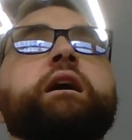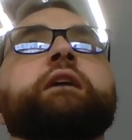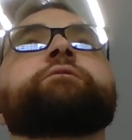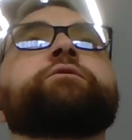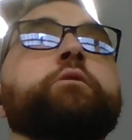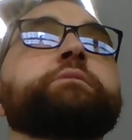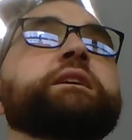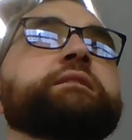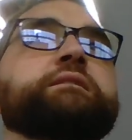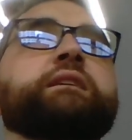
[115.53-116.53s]
Informed
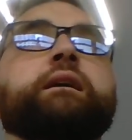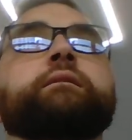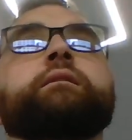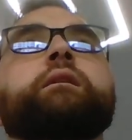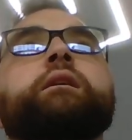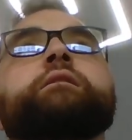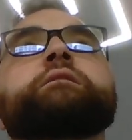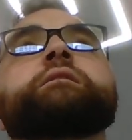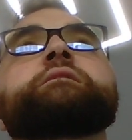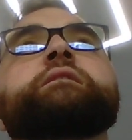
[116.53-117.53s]
consent.
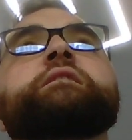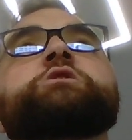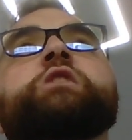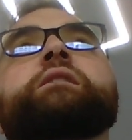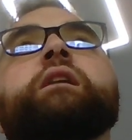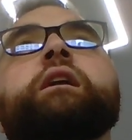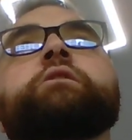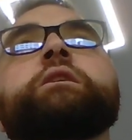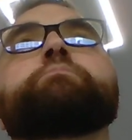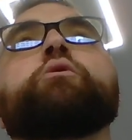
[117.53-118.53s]
This incident shed light on
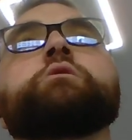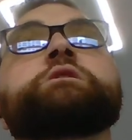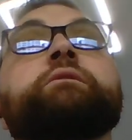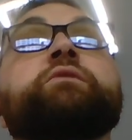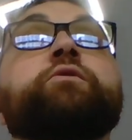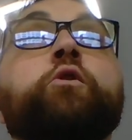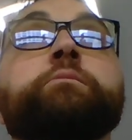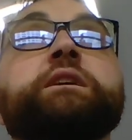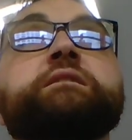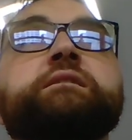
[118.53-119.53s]
the importance of
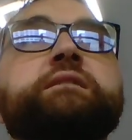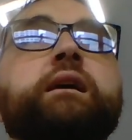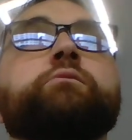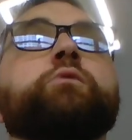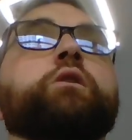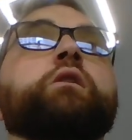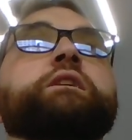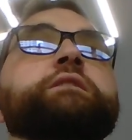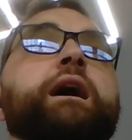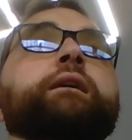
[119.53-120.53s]
informed consent
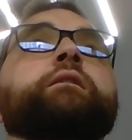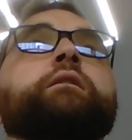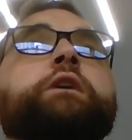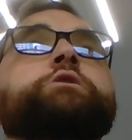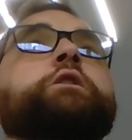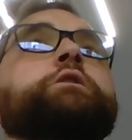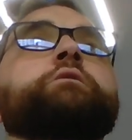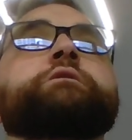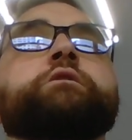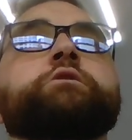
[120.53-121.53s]
regarding data collection and
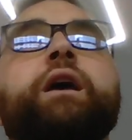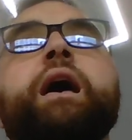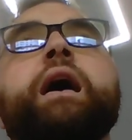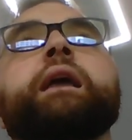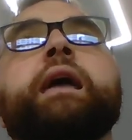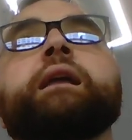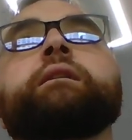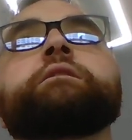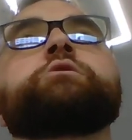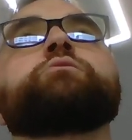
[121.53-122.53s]
usage. An analyst who